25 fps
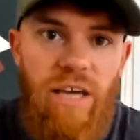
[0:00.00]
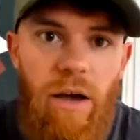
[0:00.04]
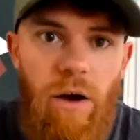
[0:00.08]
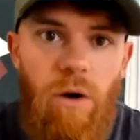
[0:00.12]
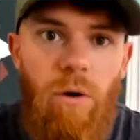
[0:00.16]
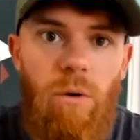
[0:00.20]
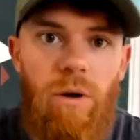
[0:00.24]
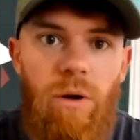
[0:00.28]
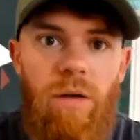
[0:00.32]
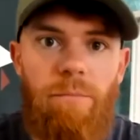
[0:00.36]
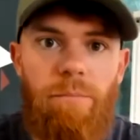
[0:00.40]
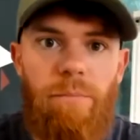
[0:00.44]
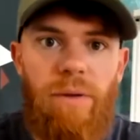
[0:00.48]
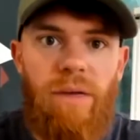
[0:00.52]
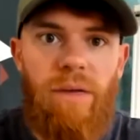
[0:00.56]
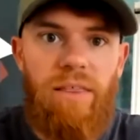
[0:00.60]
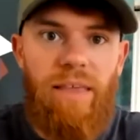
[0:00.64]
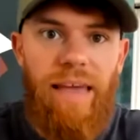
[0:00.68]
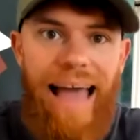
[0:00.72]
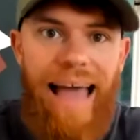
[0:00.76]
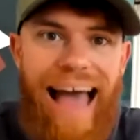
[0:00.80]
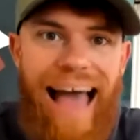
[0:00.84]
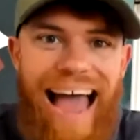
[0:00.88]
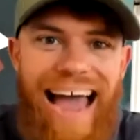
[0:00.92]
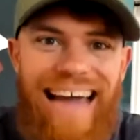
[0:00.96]
skill can
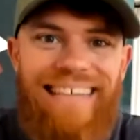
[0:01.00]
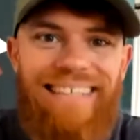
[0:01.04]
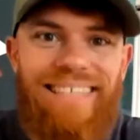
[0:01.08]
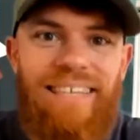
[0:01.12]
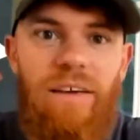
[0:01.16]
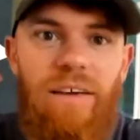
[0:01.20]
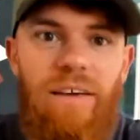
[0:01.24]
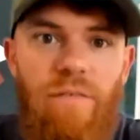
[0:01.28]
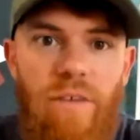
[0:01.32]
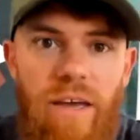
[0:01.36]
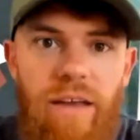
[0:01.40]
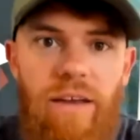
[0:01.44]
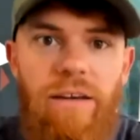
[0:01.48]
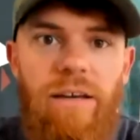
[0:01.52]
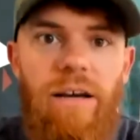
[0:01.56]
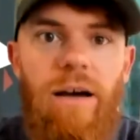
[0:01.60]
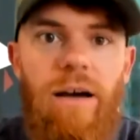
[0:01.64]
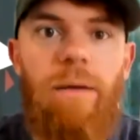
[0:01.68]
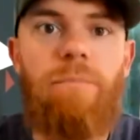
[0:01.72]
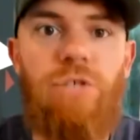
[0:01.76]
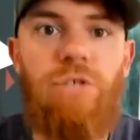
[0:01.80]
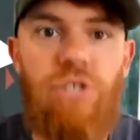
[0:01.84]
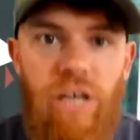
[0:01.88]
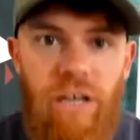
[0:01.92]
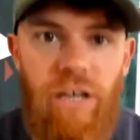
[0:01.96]
be the active
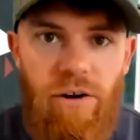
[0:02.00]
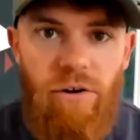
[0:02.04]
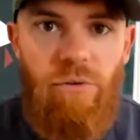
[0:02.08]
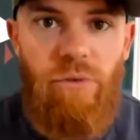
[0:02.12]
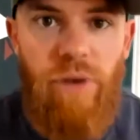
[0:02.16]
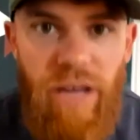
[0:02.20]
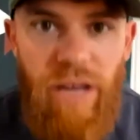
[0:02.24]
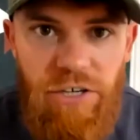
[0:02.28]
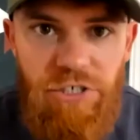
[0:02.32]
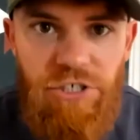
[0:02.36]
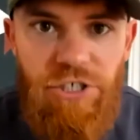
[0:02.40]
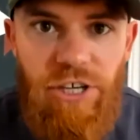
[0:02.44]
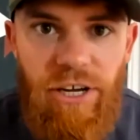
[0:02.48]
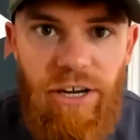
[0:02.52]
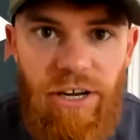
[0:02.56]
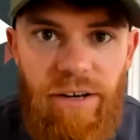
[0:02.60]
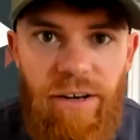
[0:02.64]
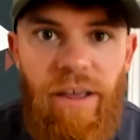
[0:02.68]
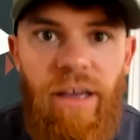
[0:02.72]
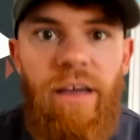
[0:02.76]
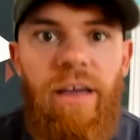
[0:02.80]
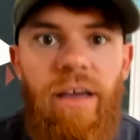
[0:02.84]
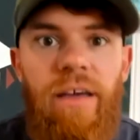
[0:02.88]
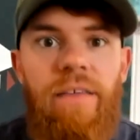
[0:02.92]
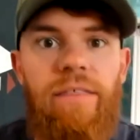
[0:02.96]
income
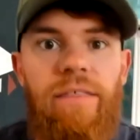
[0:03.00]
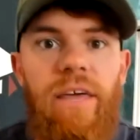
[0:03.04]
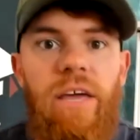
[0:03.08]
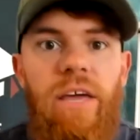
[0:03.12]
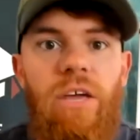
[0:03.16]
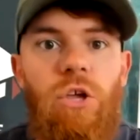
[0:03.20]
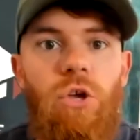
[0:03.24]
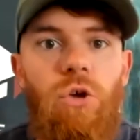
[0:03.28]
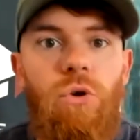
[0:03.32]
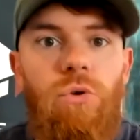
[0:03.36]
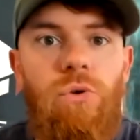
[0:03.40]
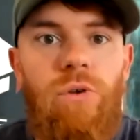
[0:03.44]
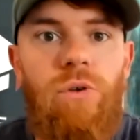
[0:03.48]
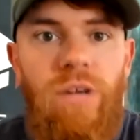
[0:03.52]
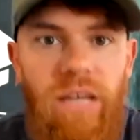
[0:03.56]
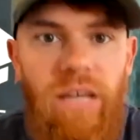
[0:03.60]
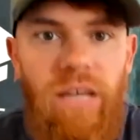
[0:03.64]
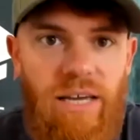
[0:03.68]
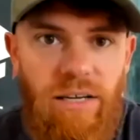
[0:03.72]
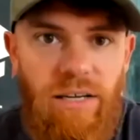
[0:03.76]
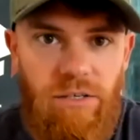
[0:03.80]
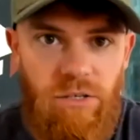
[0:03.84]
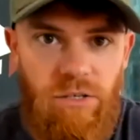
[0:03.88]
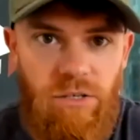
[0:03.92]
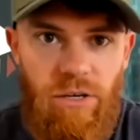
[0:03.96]
generation that you
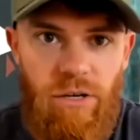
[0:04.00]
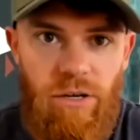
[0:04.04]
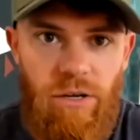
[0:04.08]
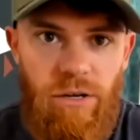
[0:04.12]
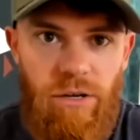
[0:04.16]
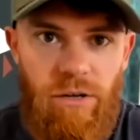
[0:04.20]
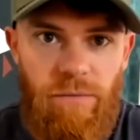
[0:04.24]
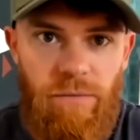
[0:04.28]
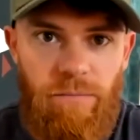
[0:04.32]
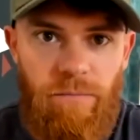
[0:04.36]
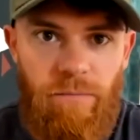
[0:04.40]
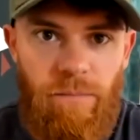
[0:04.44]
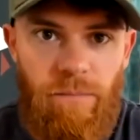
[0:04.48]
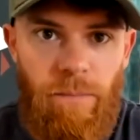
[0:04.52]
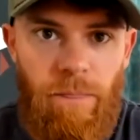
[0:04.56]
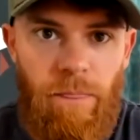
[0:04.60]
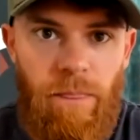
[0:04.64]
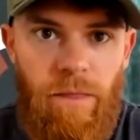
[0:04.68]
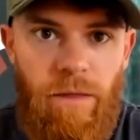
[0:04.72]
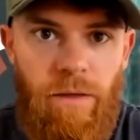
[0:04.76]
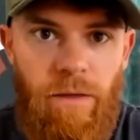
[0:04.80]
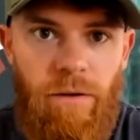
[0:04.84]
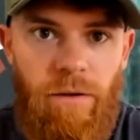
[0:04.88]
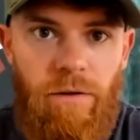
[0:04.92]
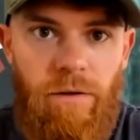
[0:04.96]
need
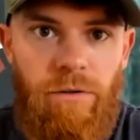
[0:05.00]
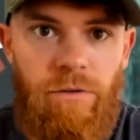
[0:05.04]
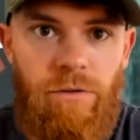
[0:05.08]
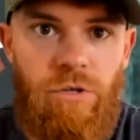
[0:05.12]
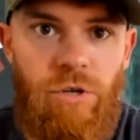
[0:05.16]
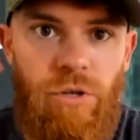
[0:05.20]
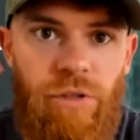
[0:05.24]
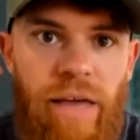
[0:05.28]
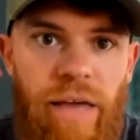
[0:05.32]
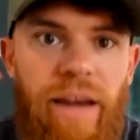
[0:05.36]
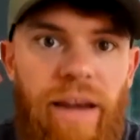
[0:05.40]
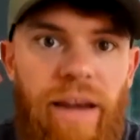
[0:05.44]
to then